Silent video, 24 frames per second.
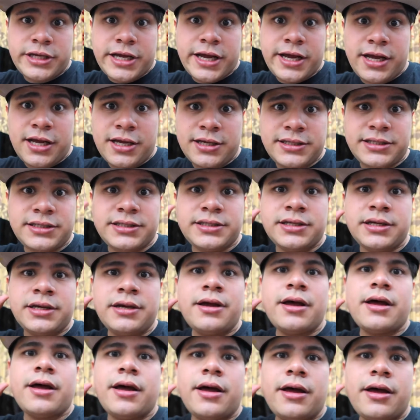test.
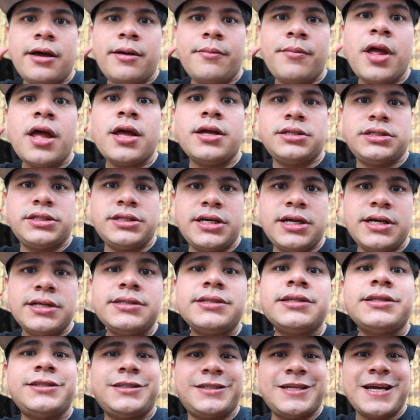I'm just
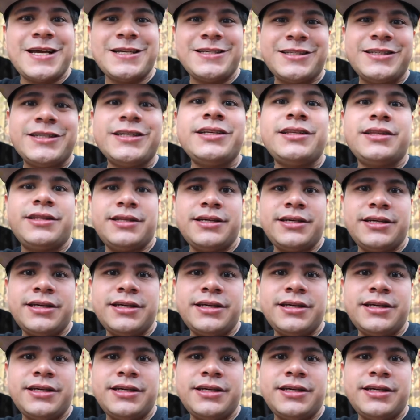testing